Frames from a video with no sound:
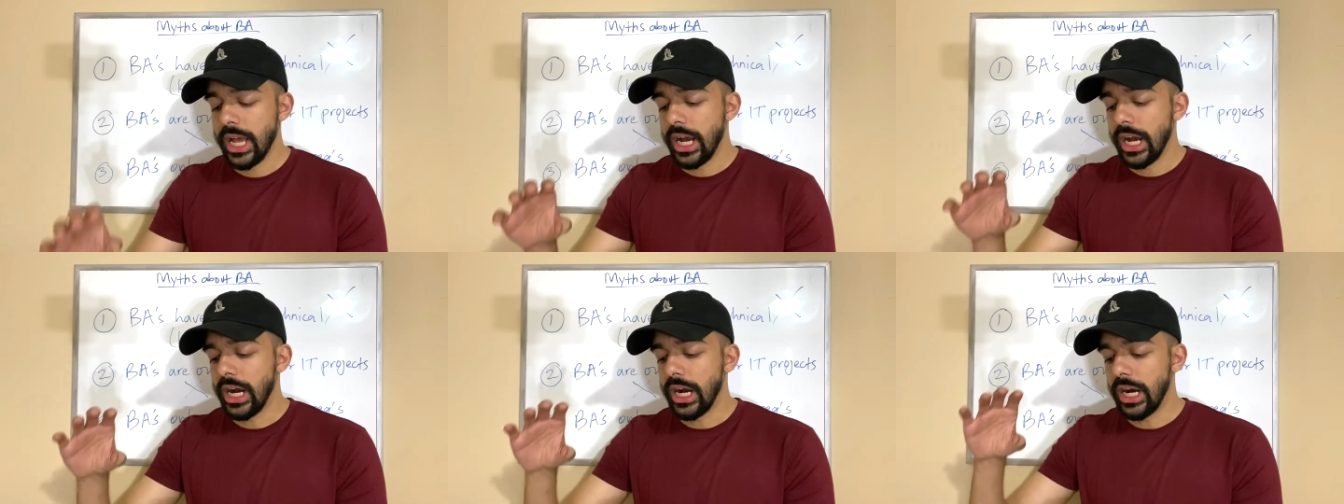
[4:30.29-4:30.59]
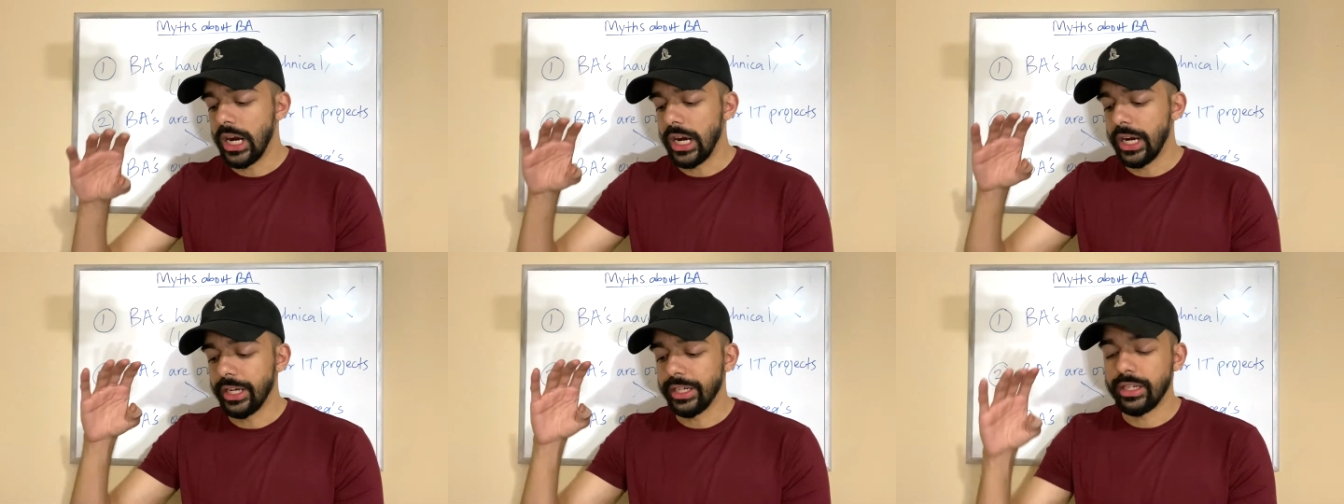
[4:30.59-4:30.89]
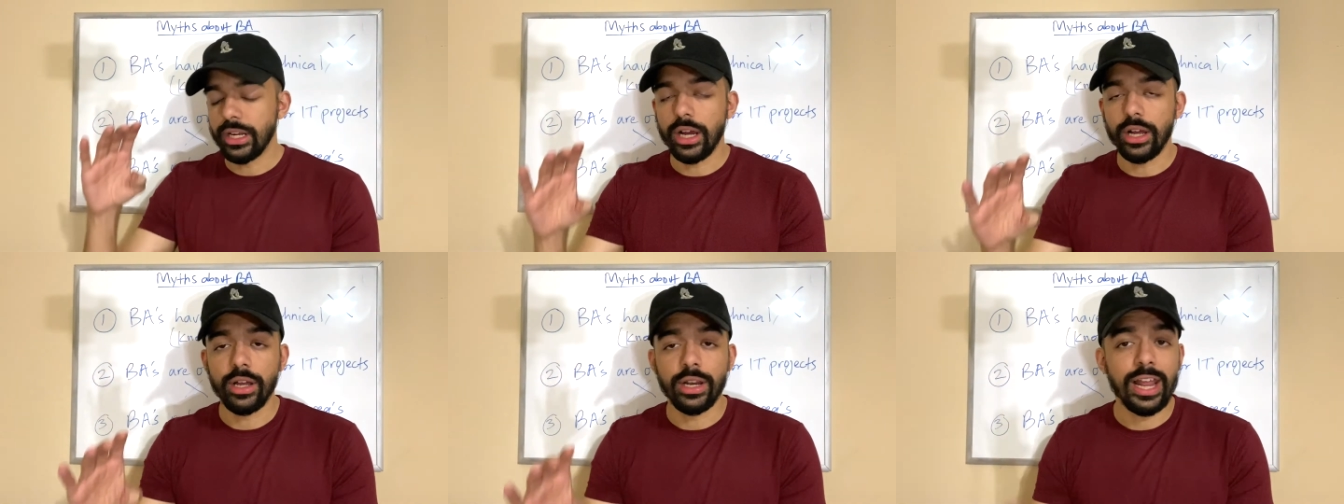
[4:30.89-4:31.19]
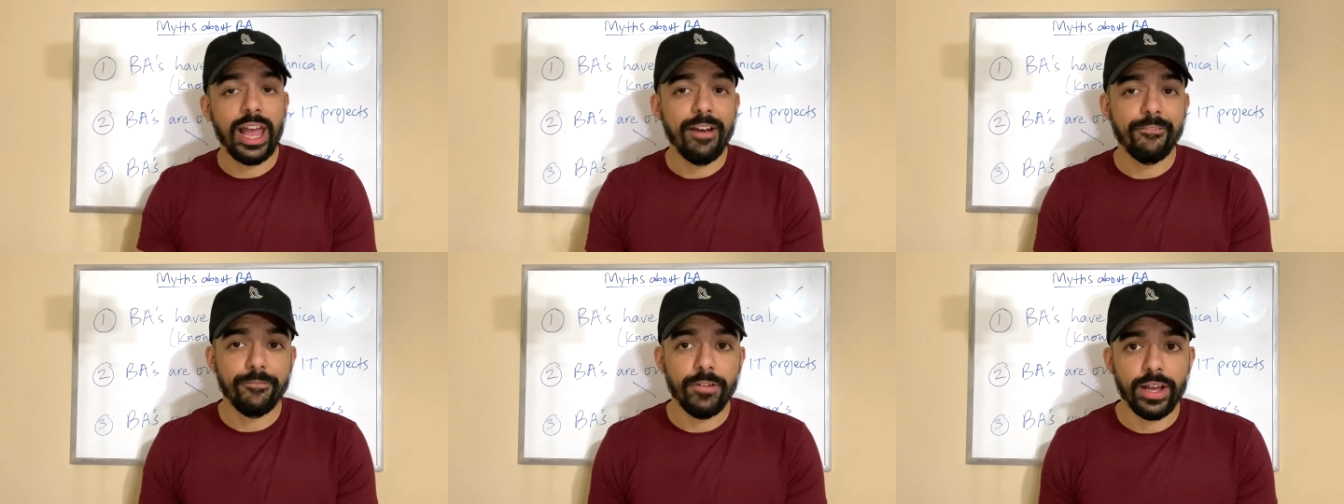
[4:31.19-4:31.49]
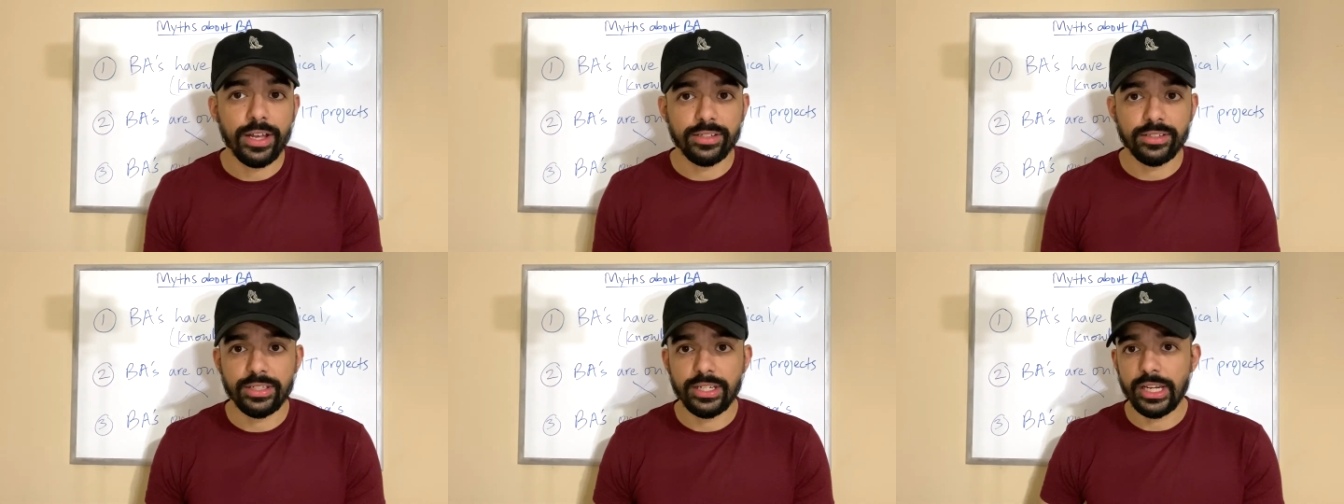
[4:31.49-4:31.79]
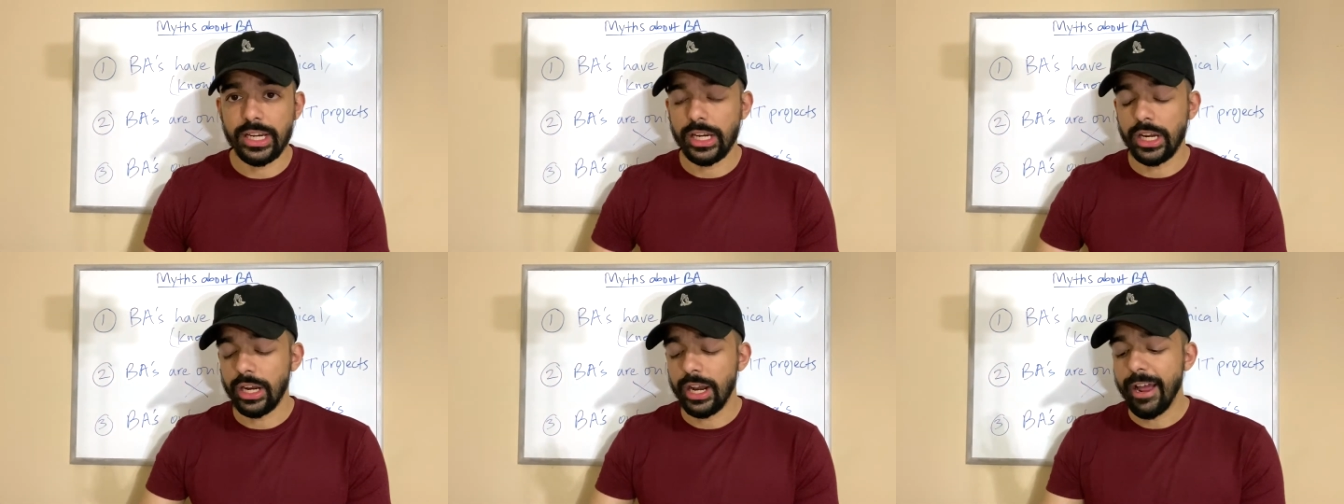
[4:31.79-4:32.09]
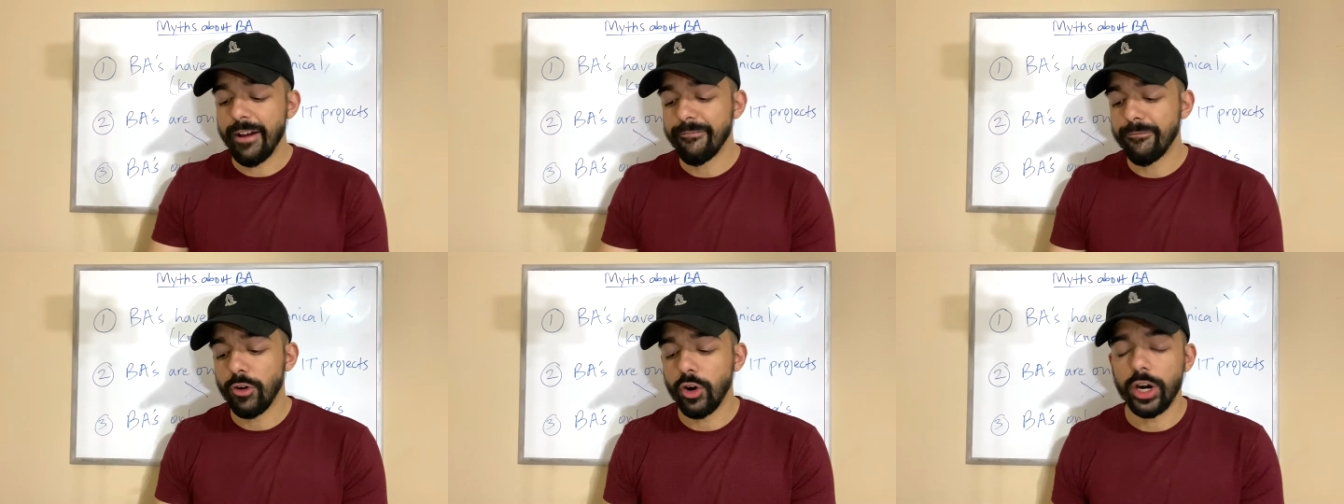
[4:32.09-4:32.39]
an FSD, an
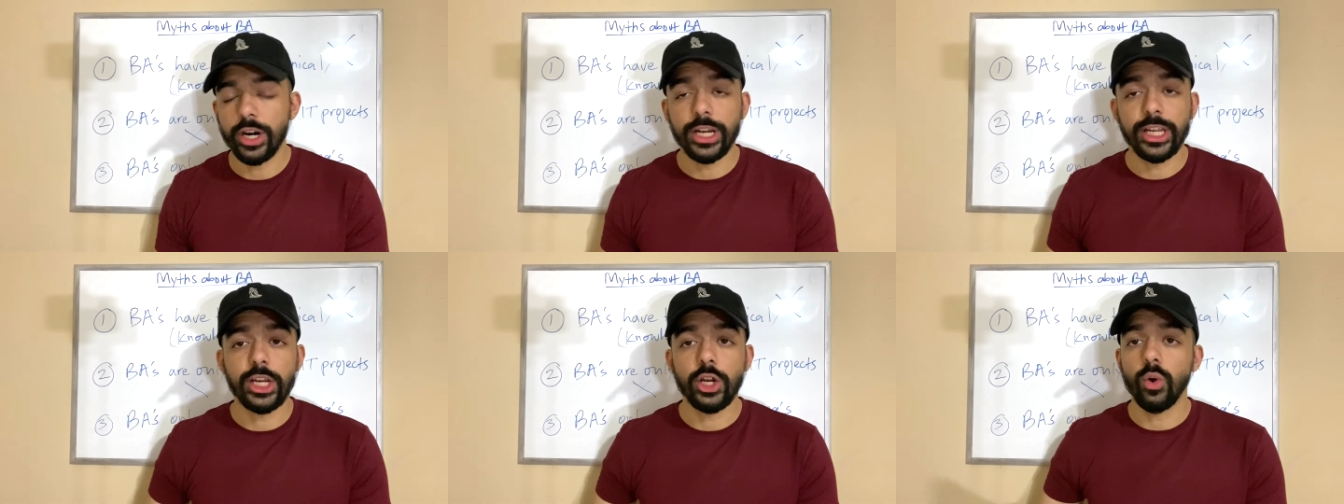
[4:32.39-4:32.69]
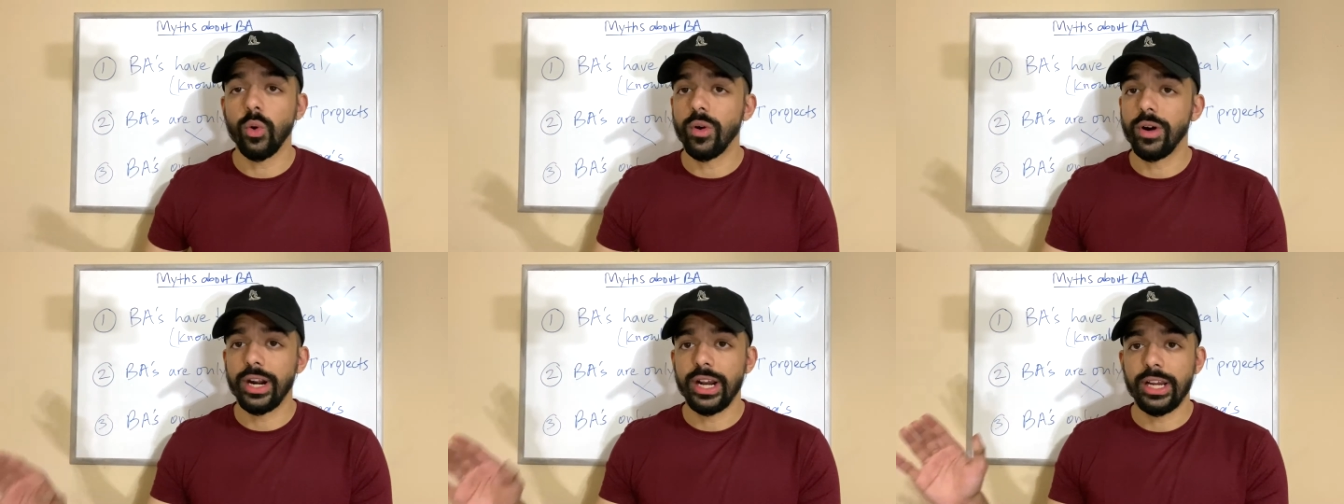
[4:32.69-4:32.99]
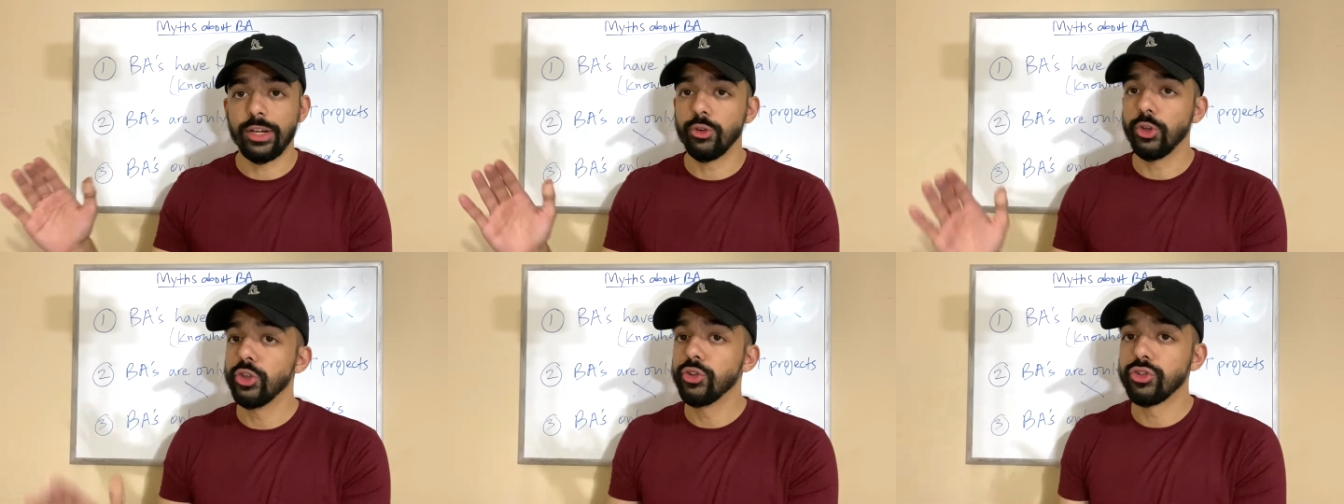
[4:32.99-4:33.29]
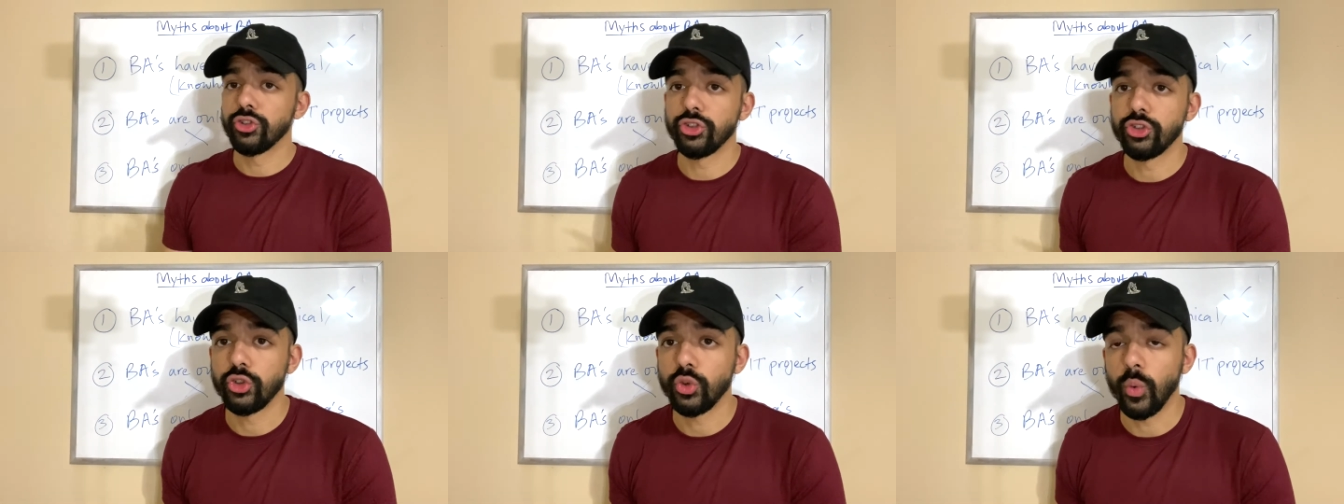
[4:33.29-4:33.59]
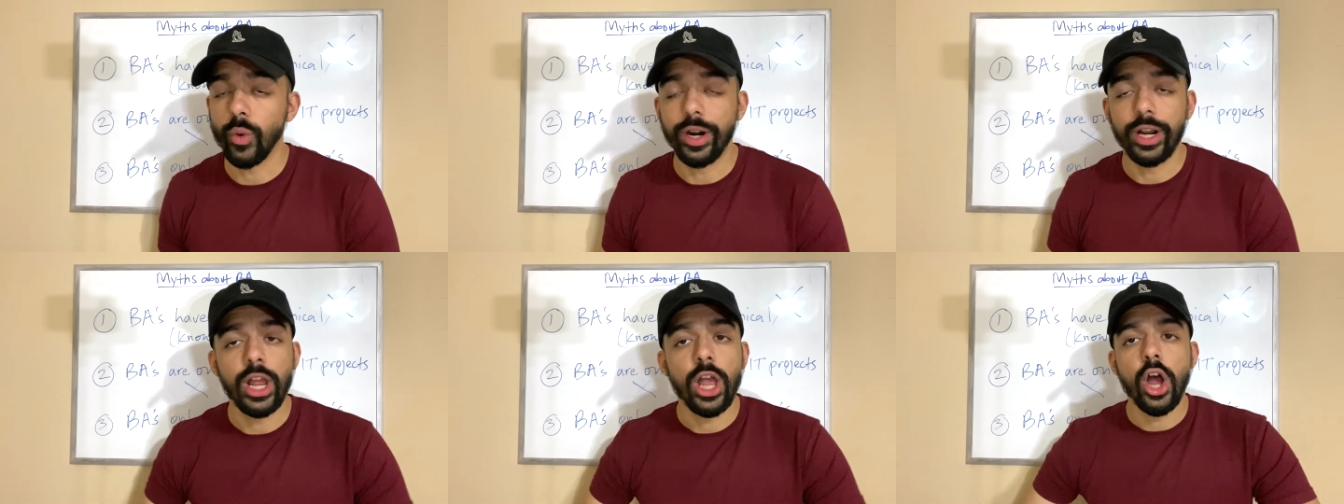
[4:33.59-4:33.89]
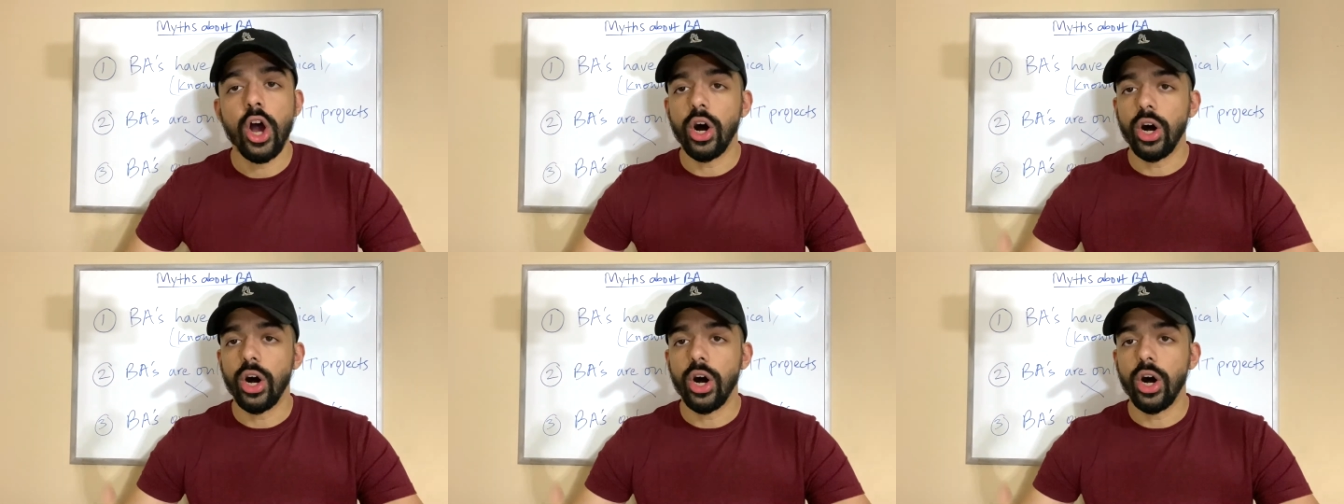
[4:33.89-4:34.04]
FRD, or a user story.